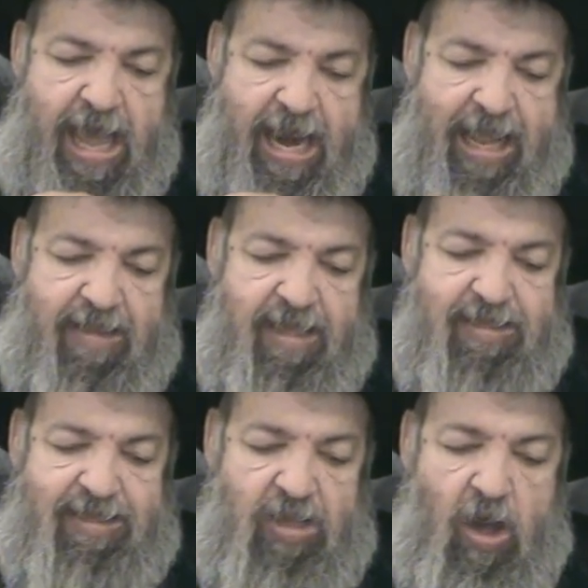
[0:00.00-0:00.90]
And at
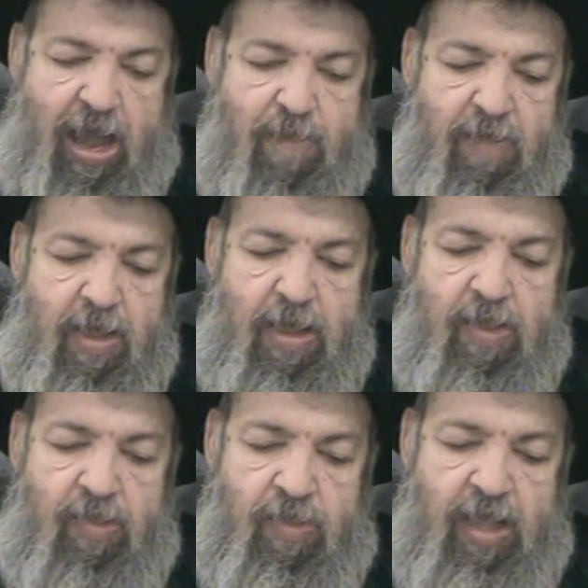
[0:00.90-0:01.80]
this time,
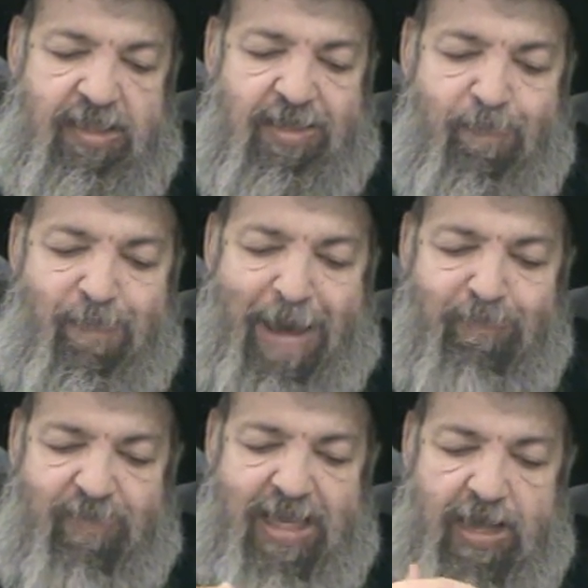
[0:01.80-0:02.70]
it's
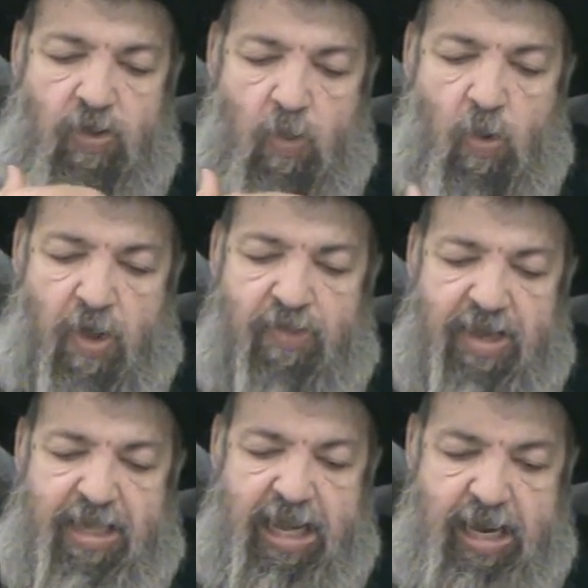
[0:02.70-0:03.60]
mamtik all
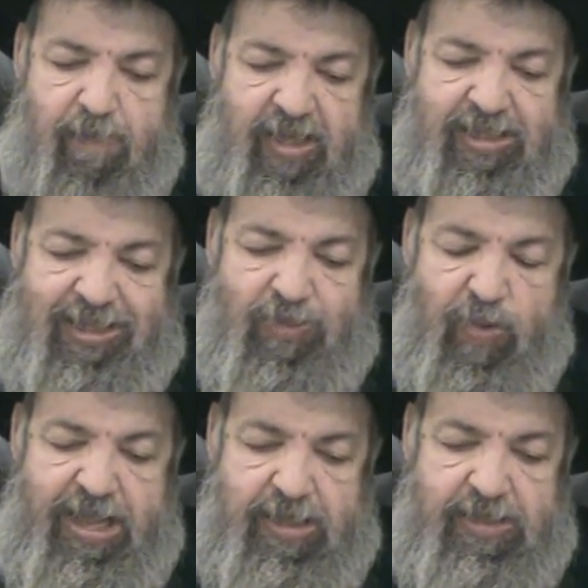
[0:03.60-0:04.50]
the dinim. It
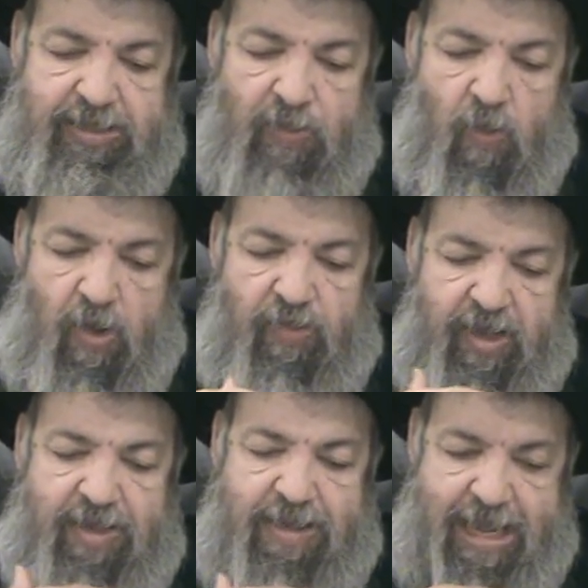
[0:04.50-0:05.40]
sweetens all
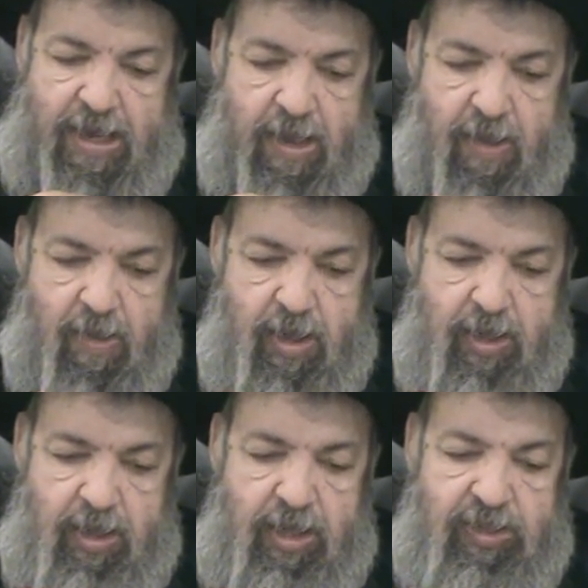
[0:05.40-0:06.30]
the din.
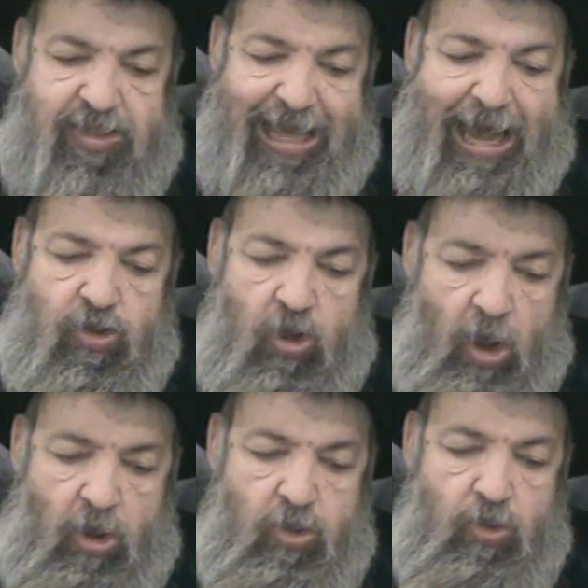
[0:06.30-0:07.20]

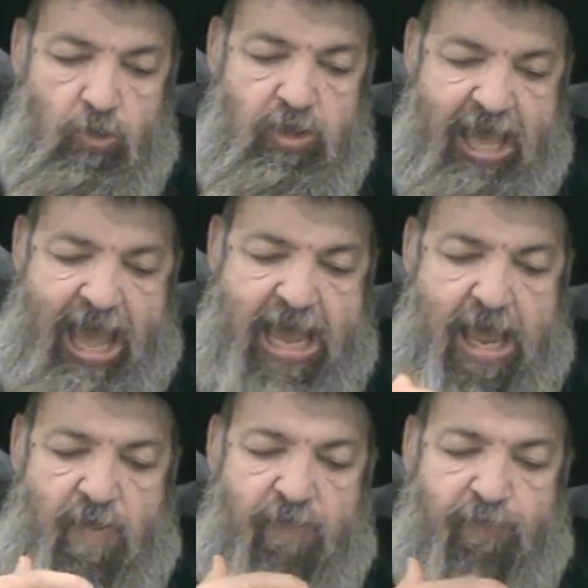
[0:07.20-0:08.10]
Zakochu
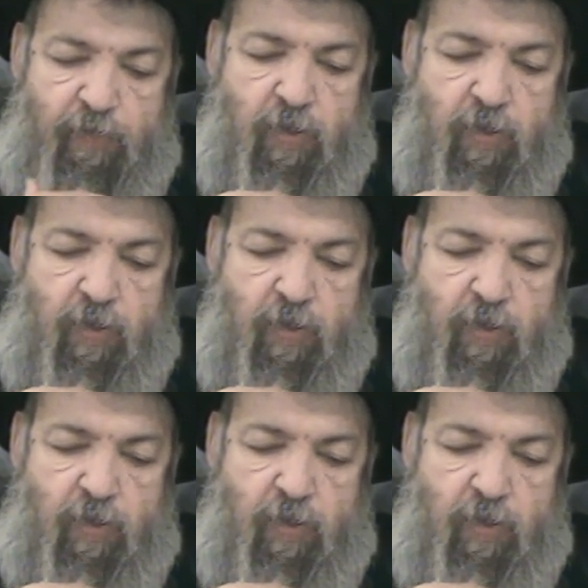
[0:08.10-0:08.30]
keyan,